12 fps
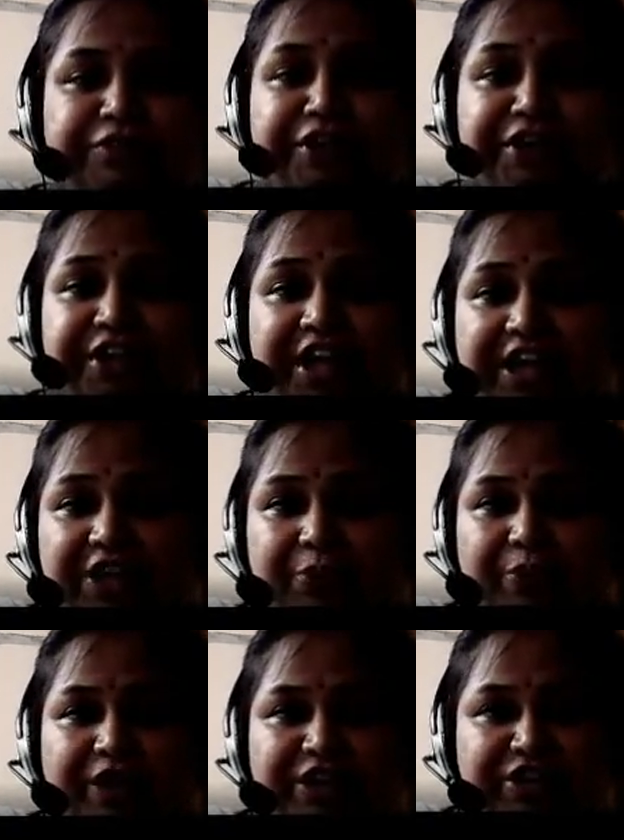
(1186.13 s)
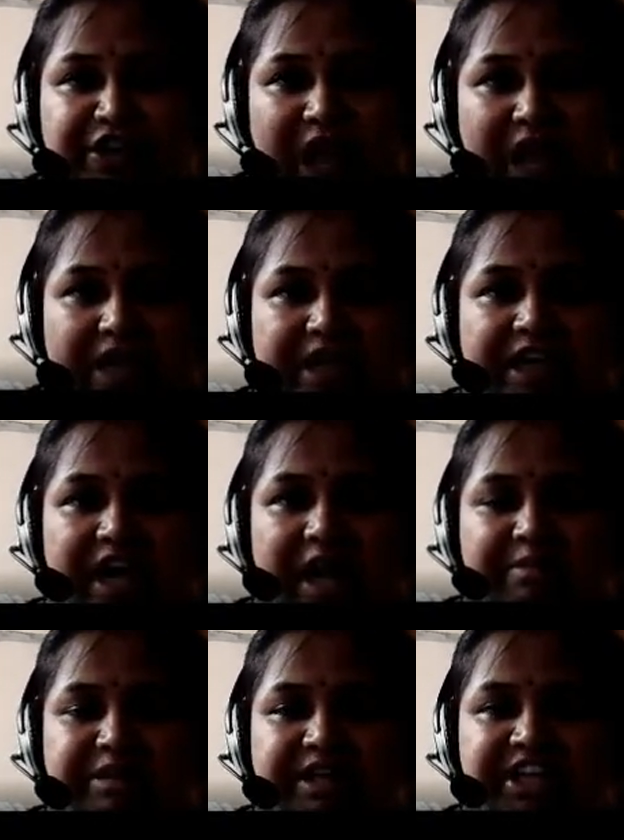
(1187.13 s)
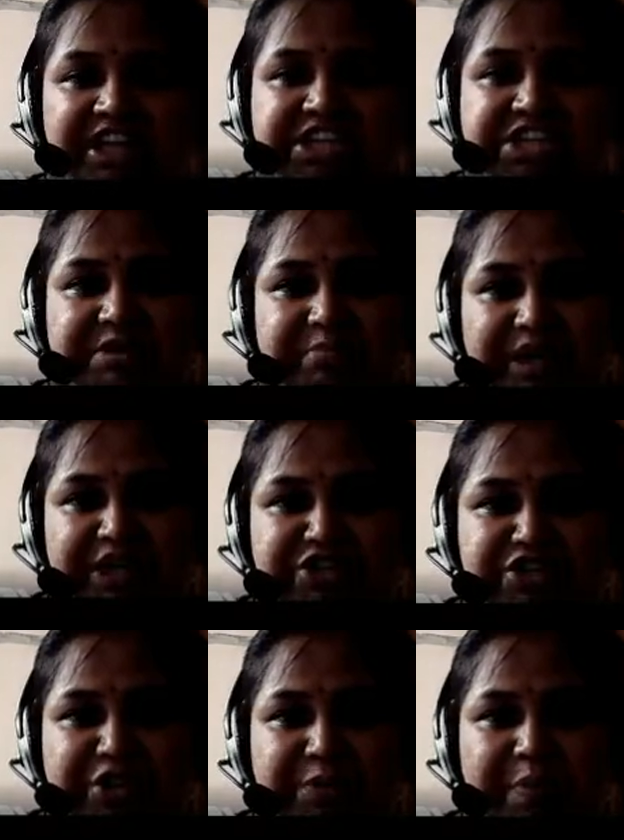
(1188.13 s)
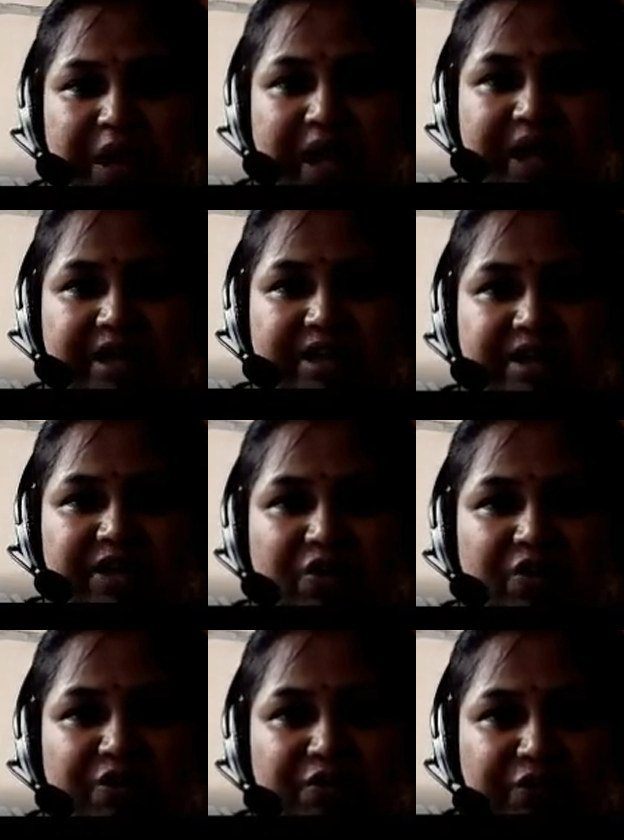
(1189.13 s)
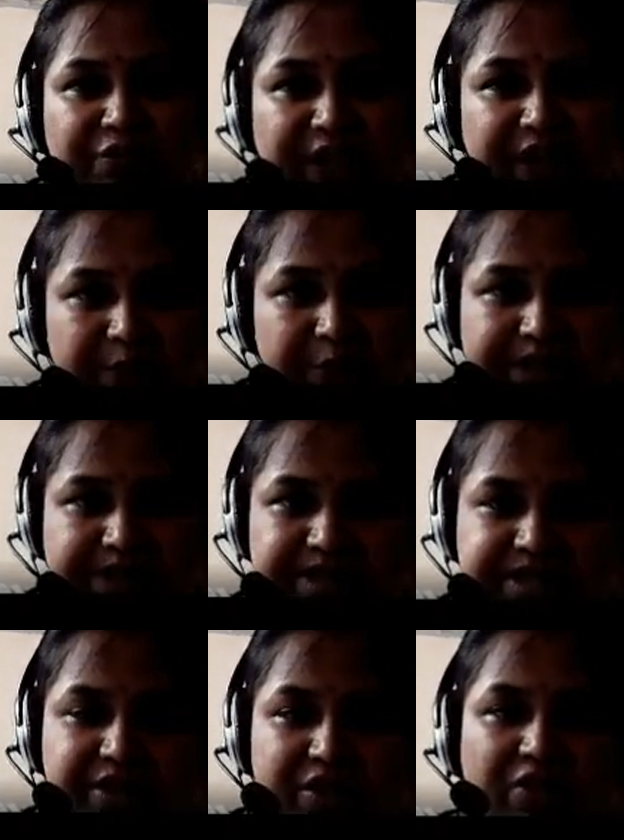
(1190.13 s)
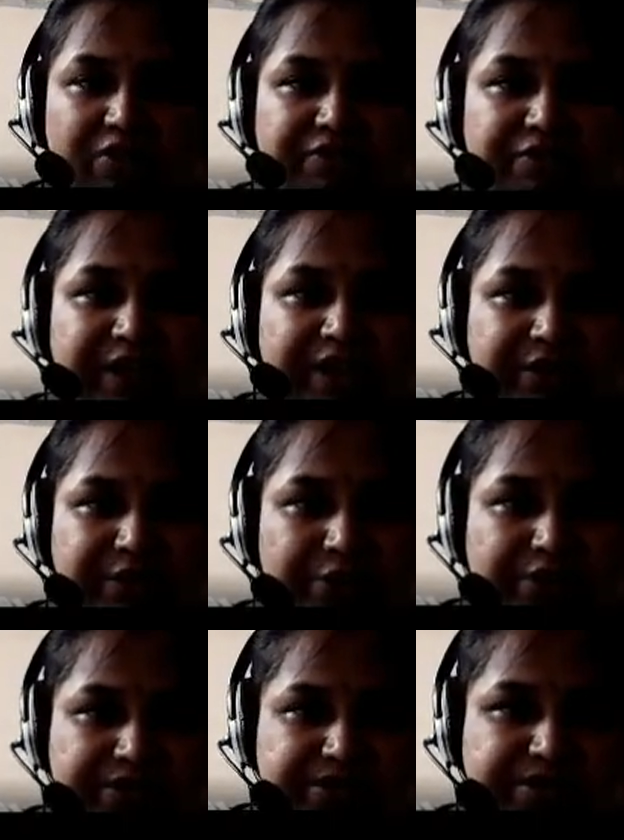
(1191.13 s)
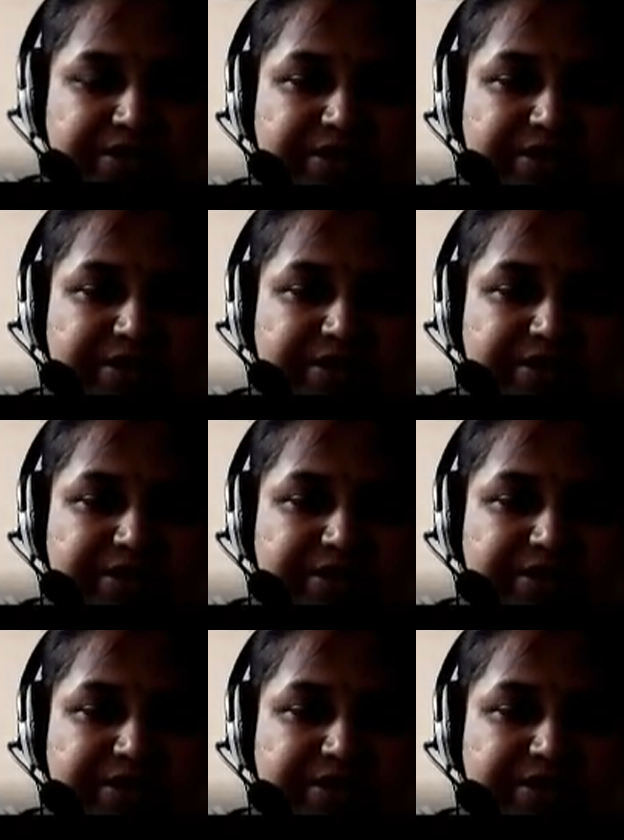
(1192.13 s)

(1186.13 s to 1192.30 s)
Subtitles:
The network reliability is measured by frequency of failures.